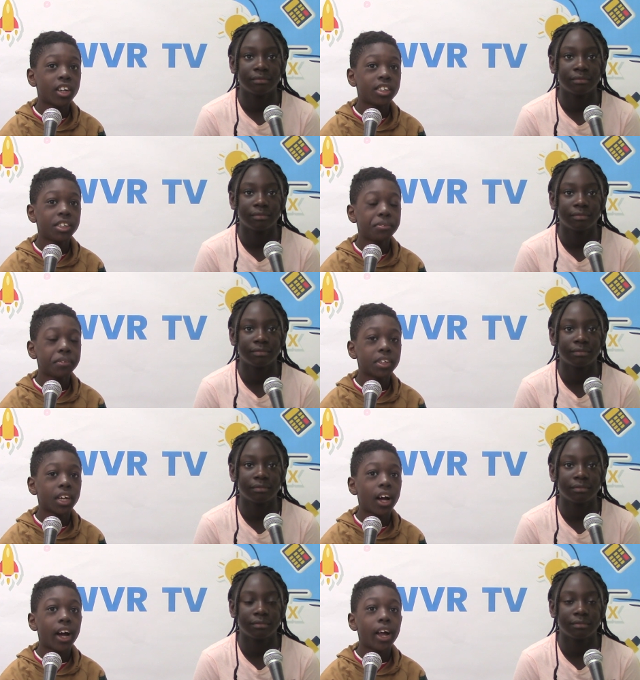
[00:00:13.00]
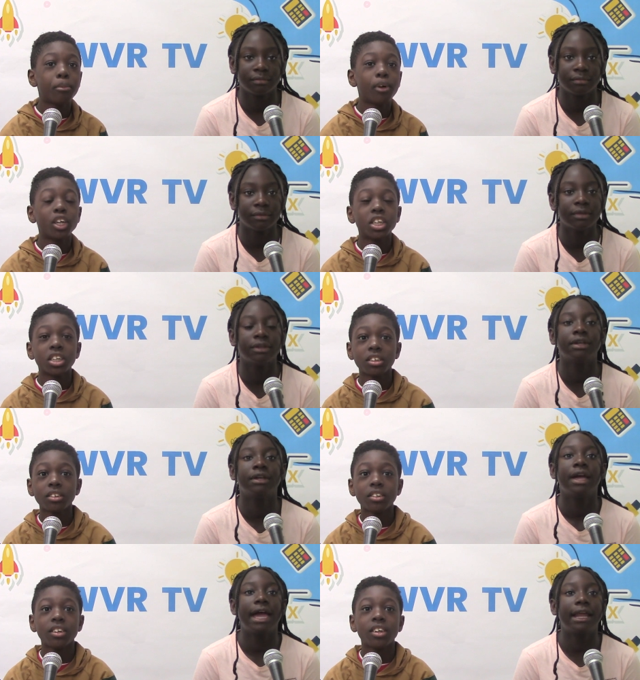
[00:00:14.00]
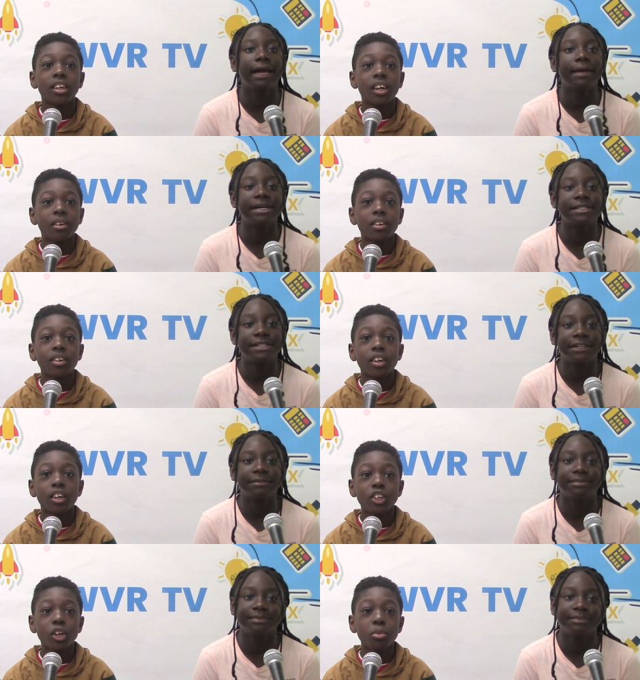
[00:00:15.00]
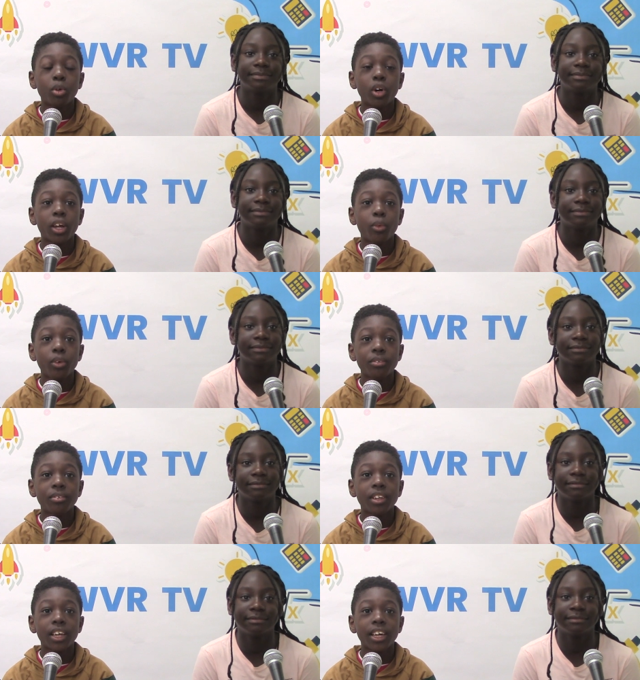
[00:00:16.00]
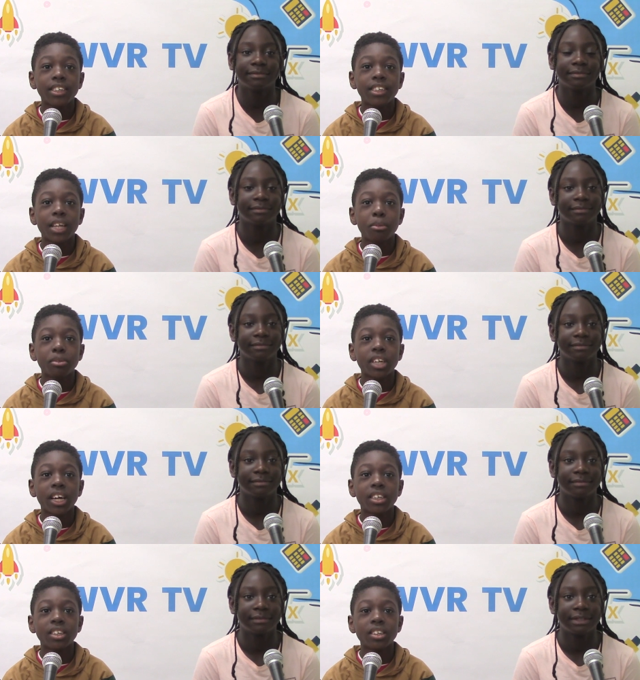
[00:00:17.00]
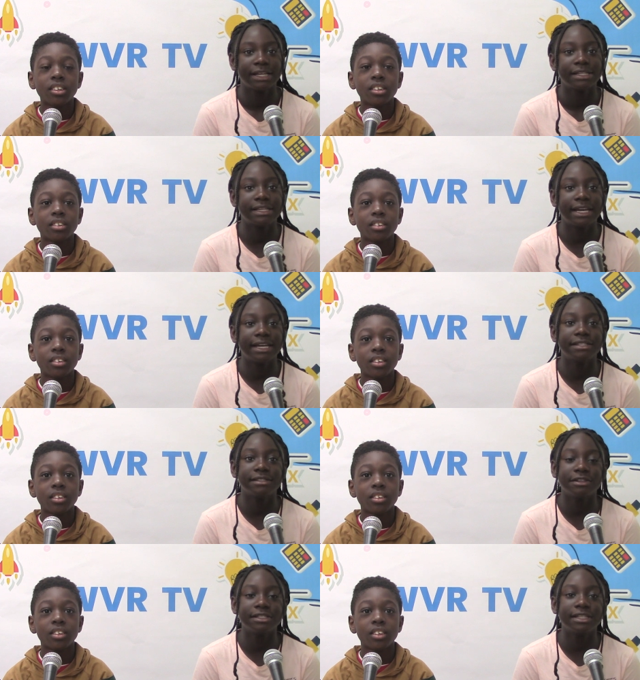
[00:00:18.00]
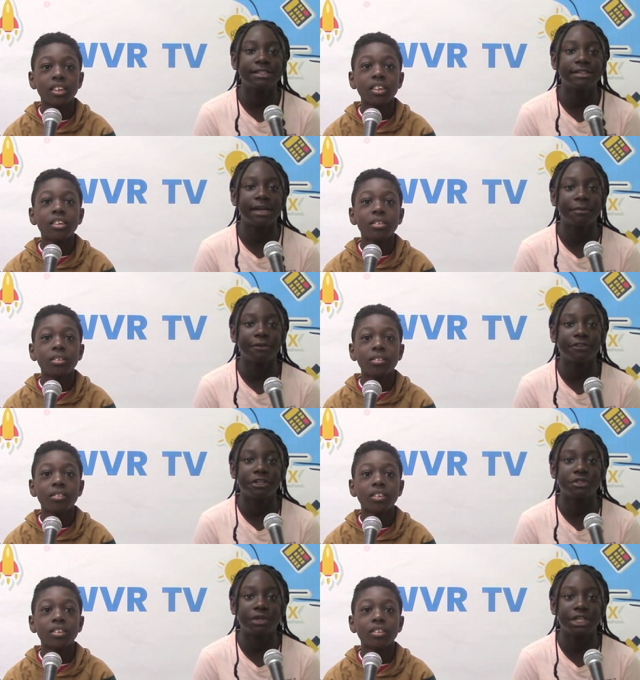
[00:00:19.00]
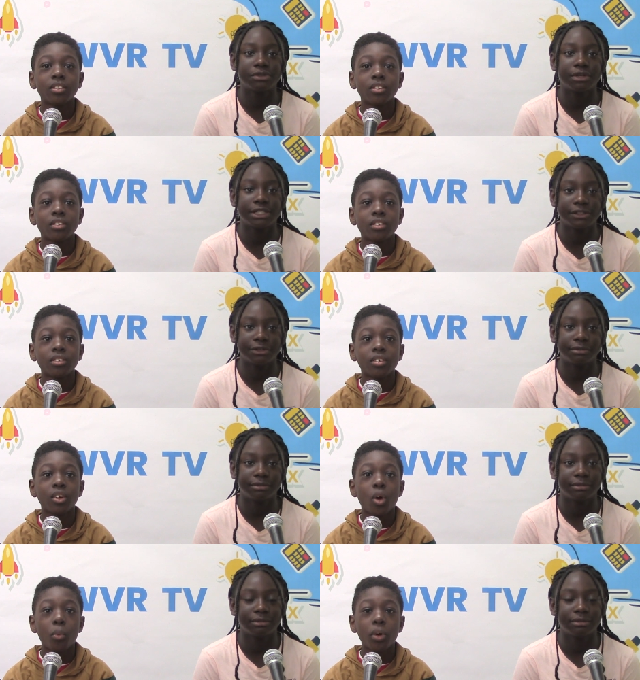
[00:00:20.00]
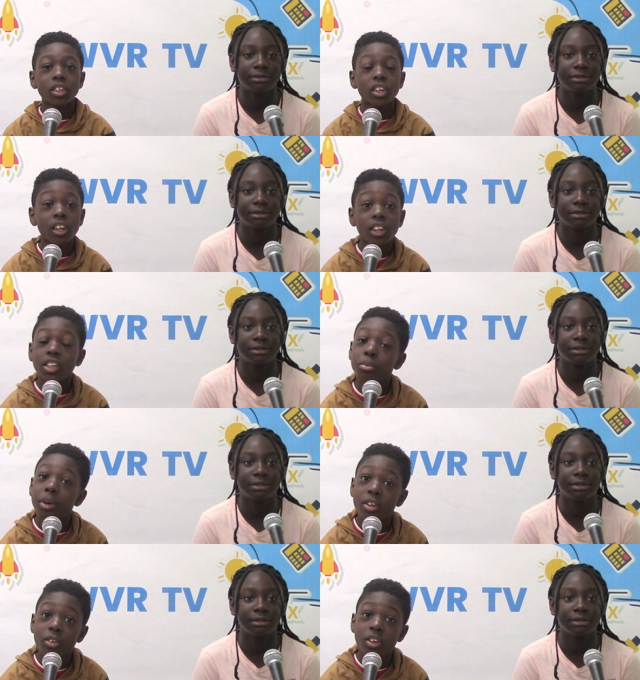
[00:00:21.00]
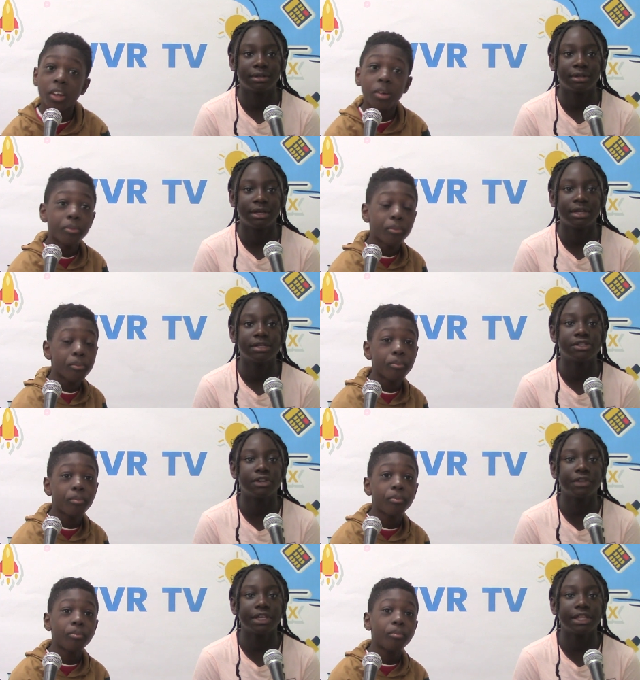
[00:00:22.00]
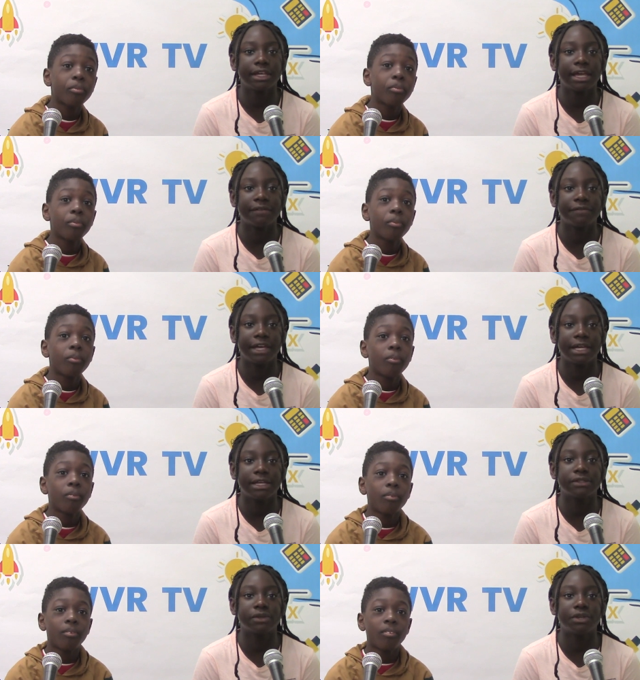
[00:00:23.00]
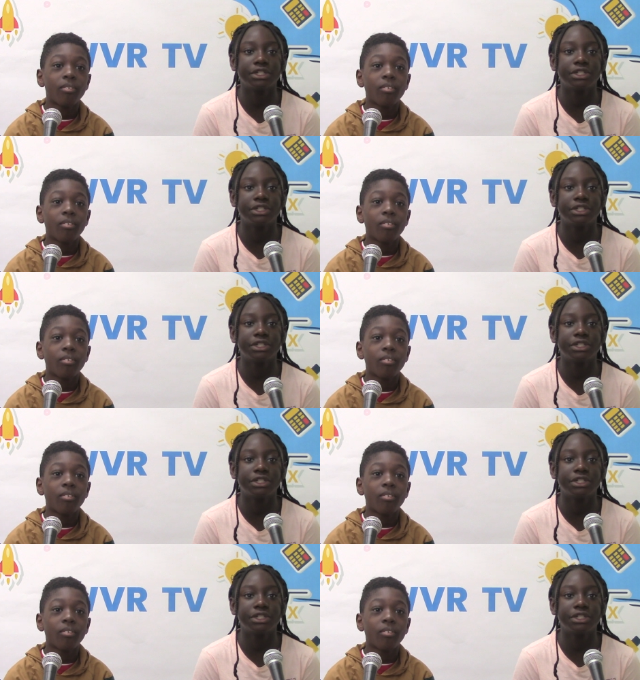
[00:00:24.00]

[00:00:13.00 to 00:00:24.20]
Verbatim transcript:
Speaker 1: TV. I am RJ. And I am Esther. Good morning, Weaver Lake STEM scientists.
Speaker 2: Today is Thursday, December 1st, 2022. What is on the lunch menu today? Serving in the cafe is orange